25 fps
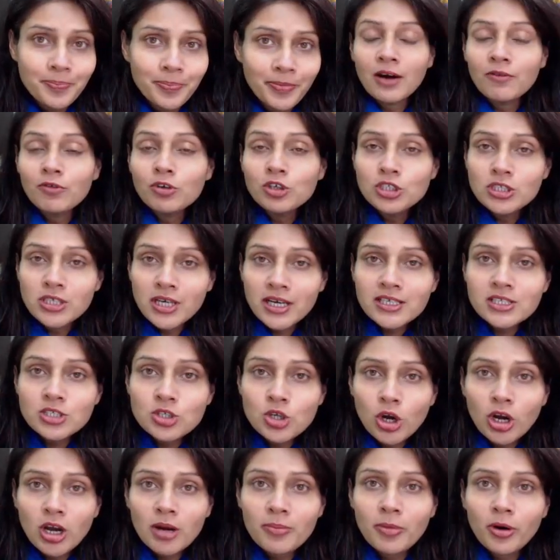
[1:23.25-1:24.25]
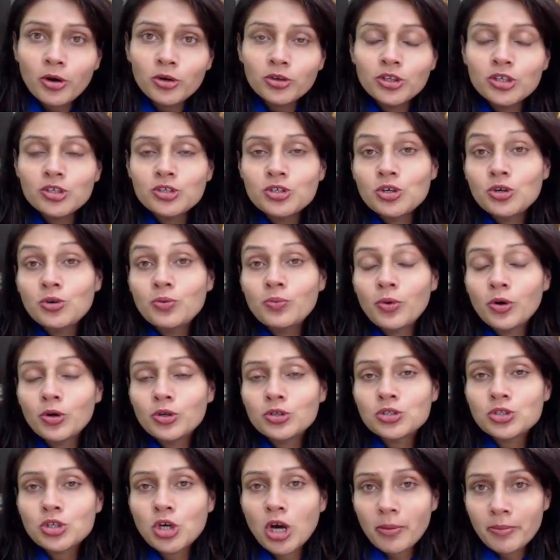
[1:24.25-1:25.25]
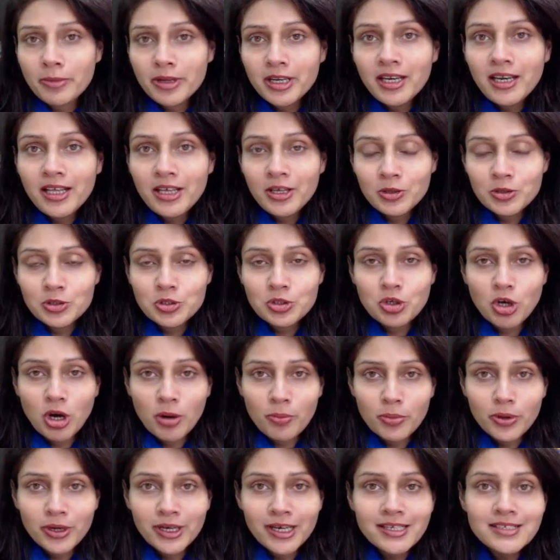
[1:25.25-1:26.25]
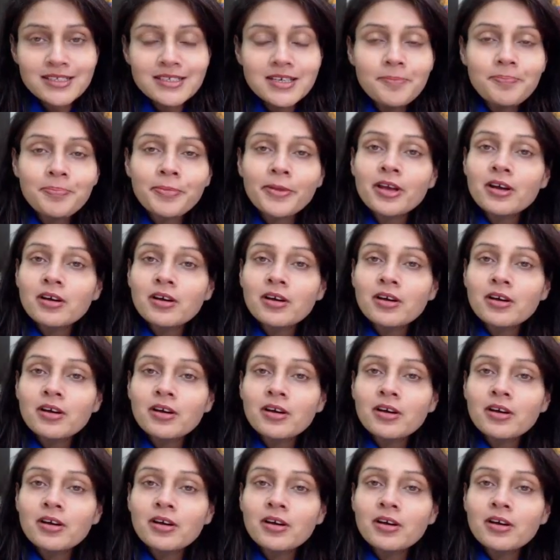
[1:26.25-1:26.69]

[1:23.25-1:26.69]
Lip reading: I would just talk about the two most commonly used components,